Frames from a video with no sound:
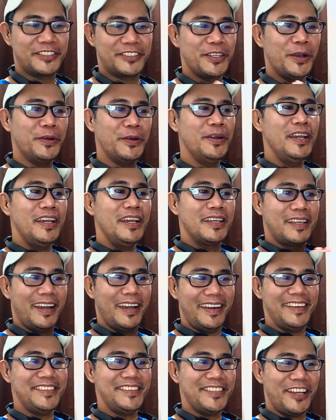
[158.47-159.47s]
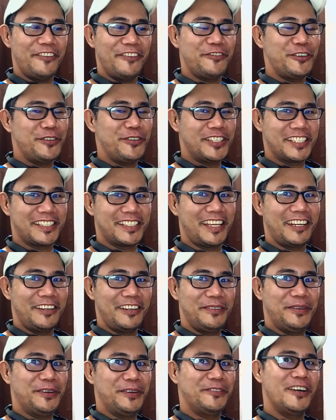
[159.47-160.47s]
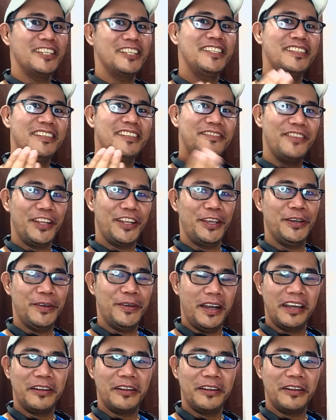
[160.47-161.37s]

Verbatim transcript: So guys, I'm very much excited about watching this video.